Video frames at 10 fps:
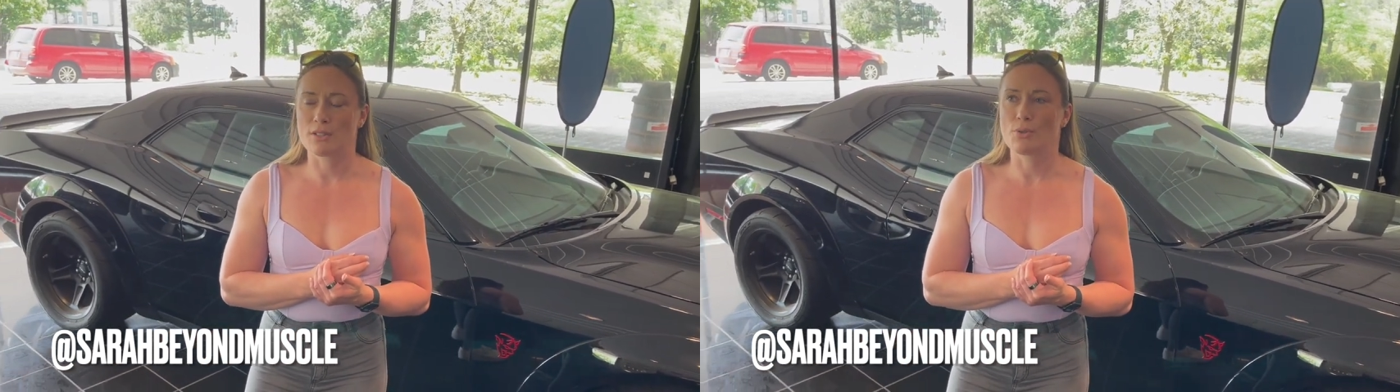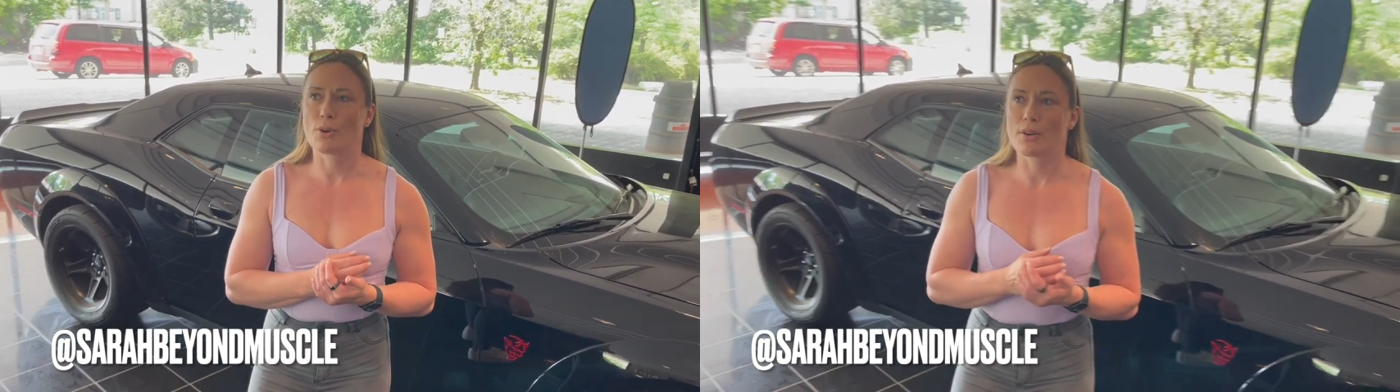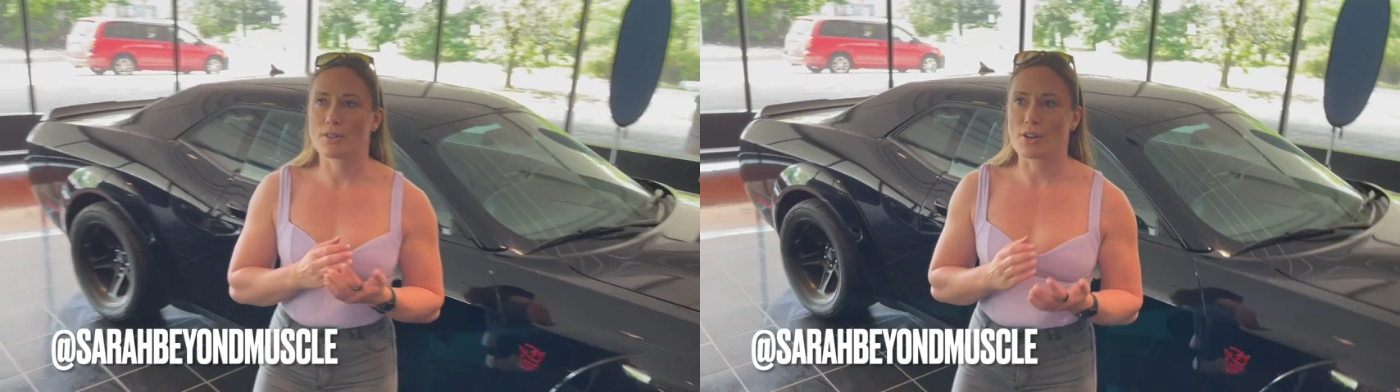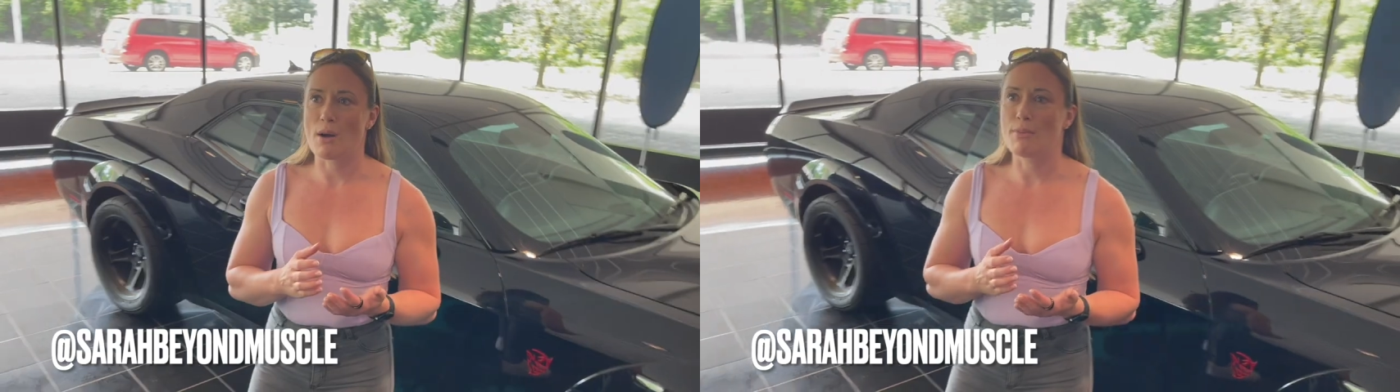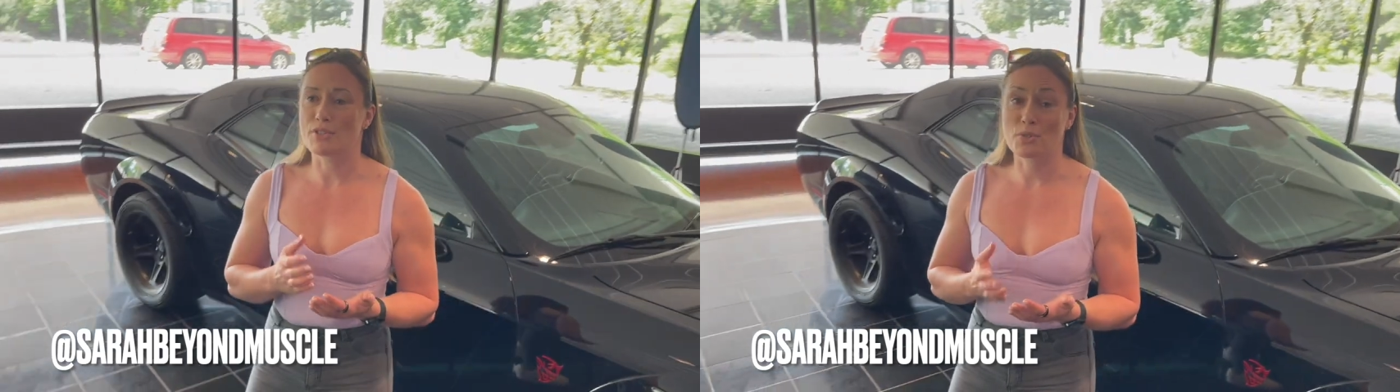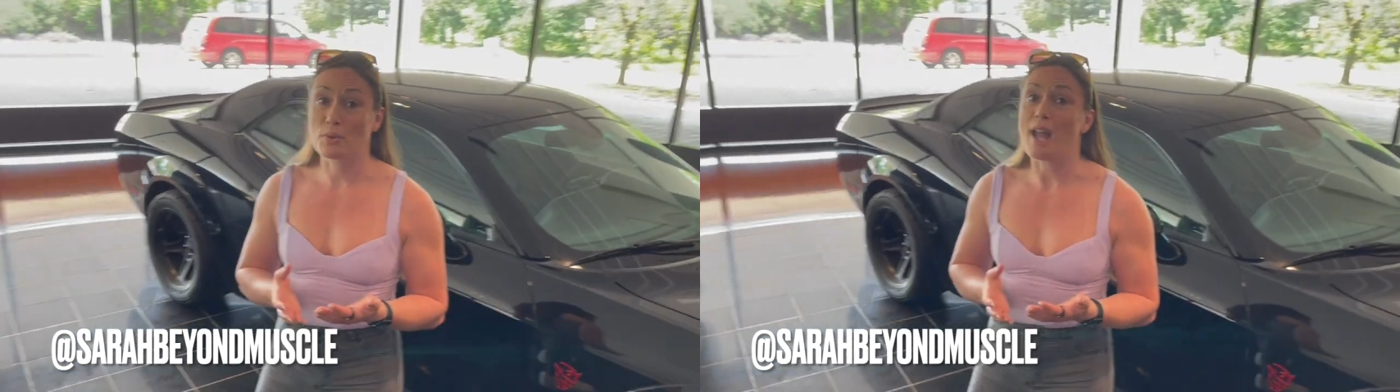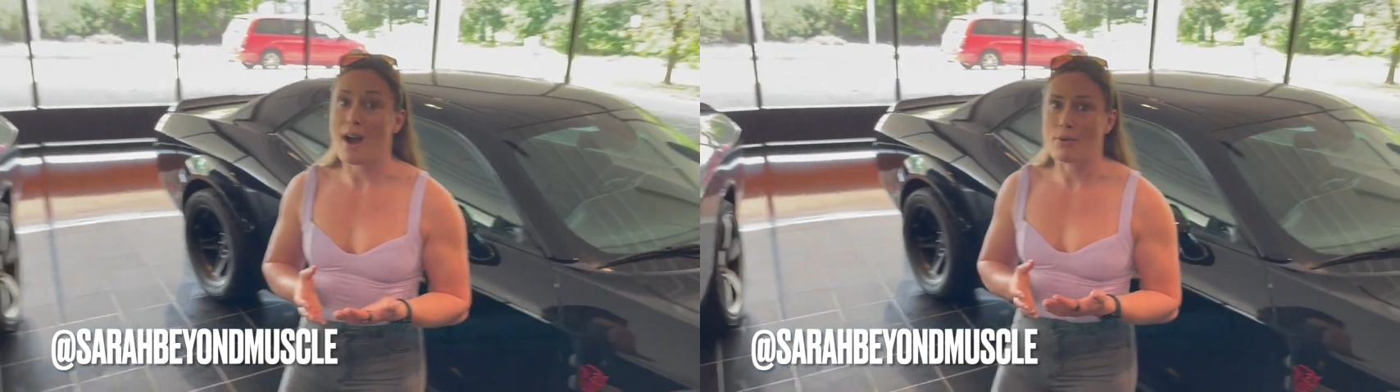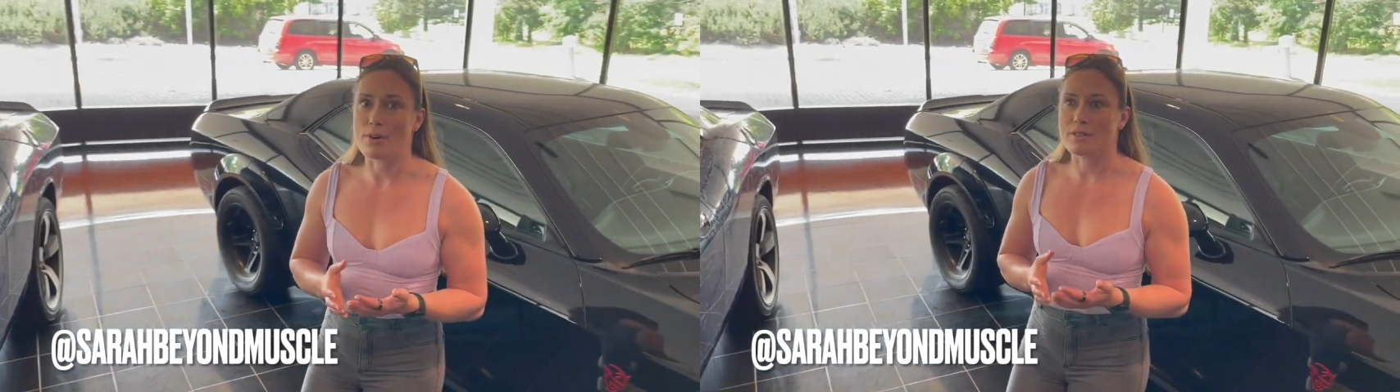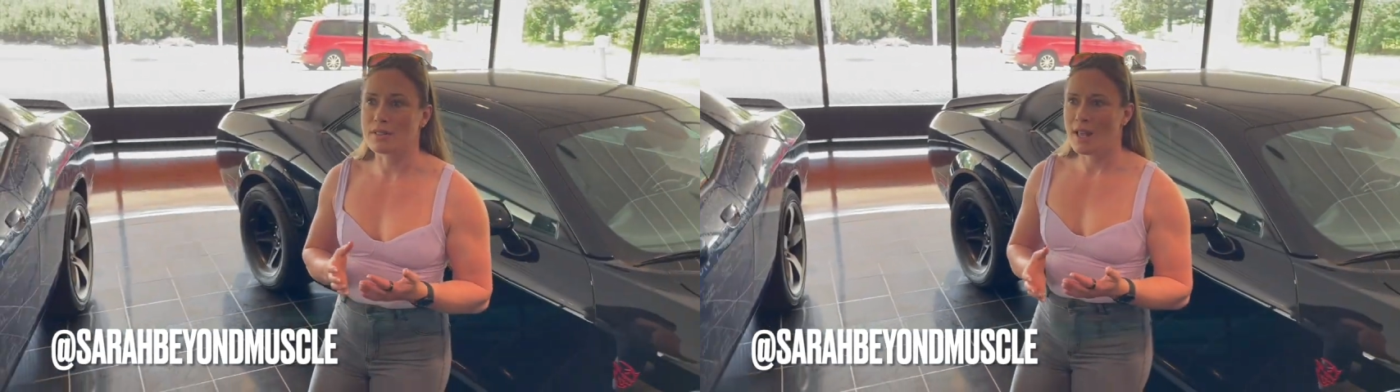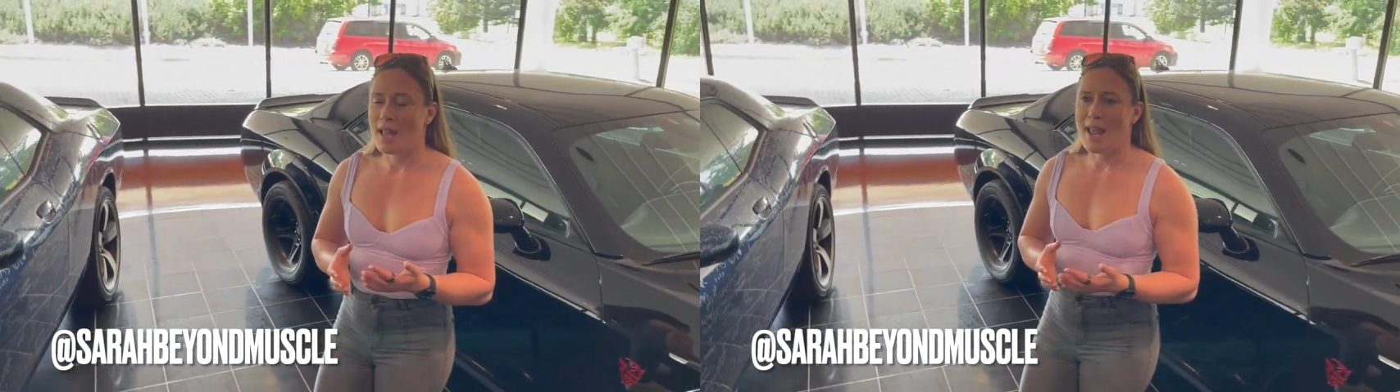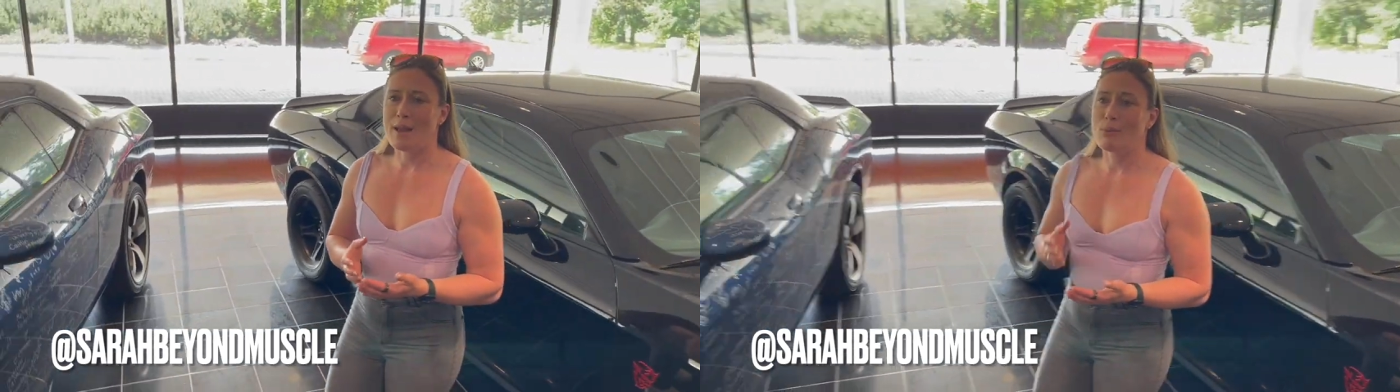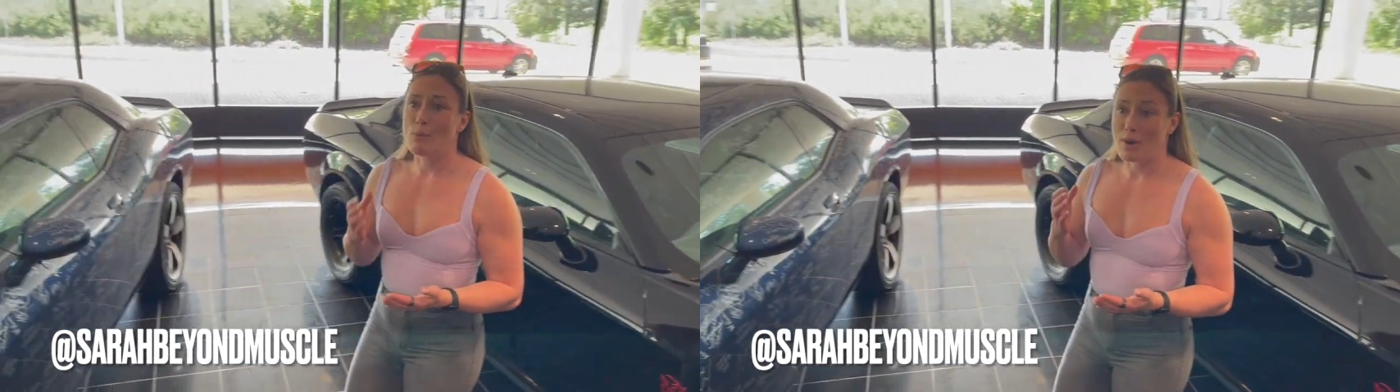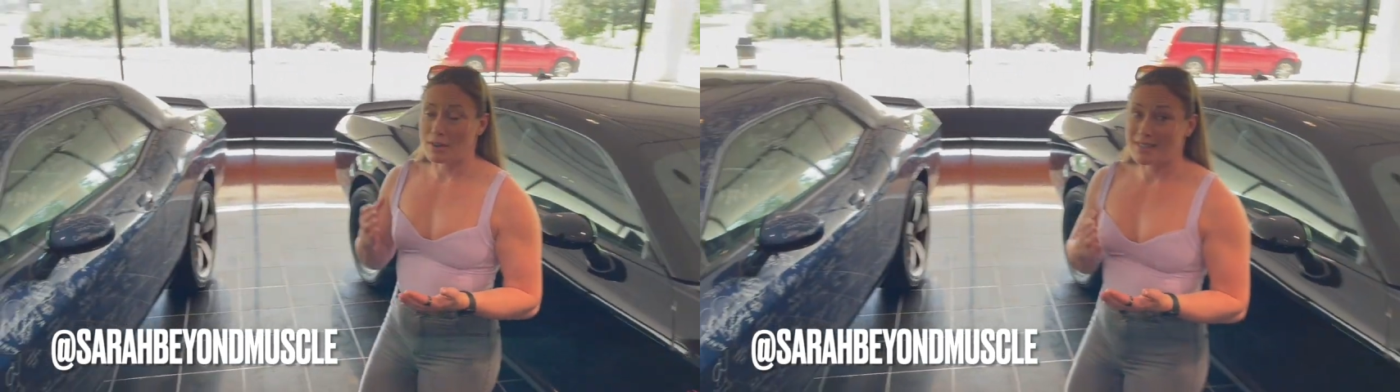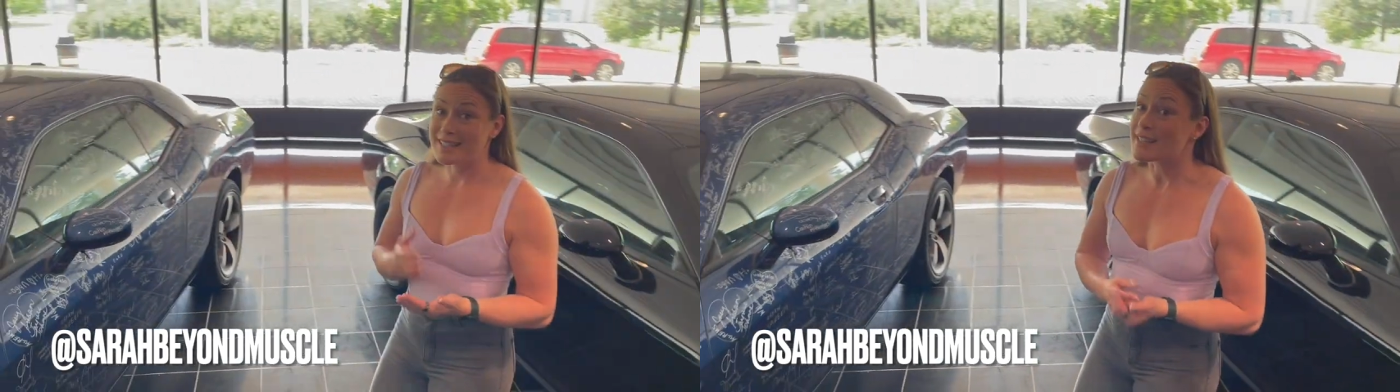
tour took almost three hours, and we walked six